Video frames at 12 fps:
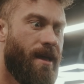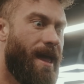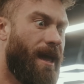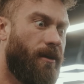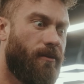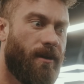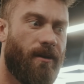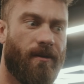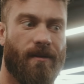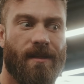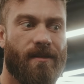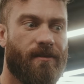angry
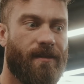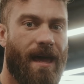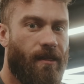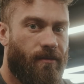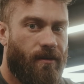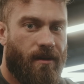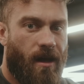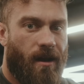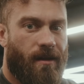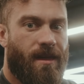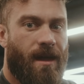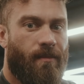or this or that, those aren't caught
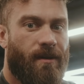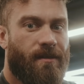on camera.